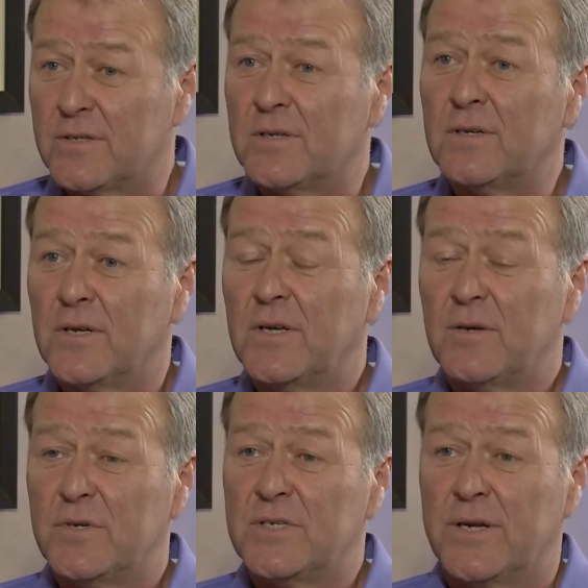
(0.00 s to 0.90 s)
to
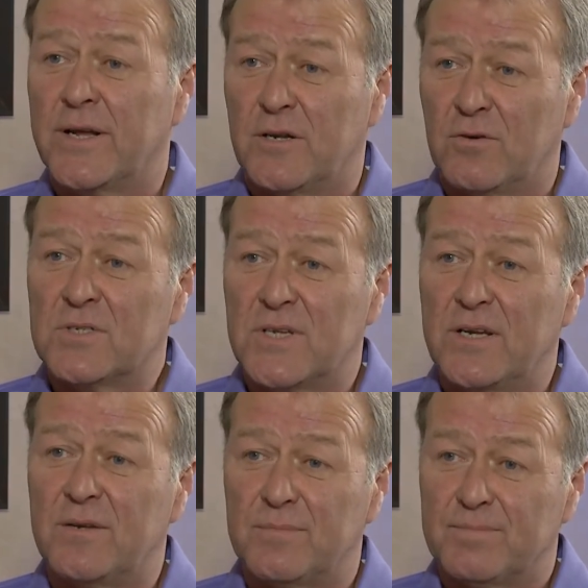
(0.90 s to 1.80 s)
be sitting
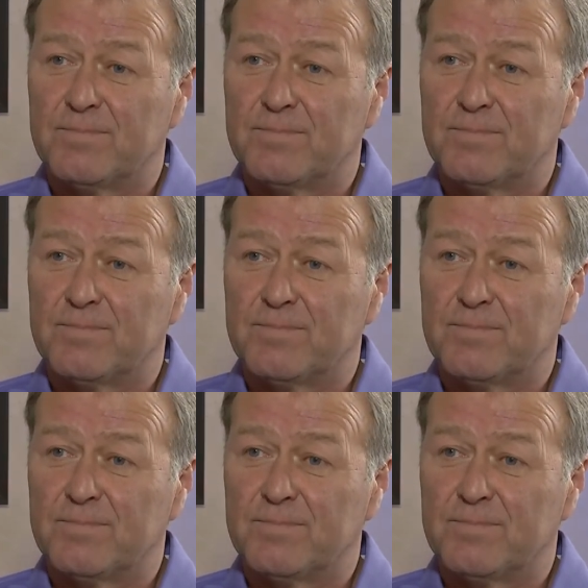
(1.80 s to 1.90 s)
alongside him.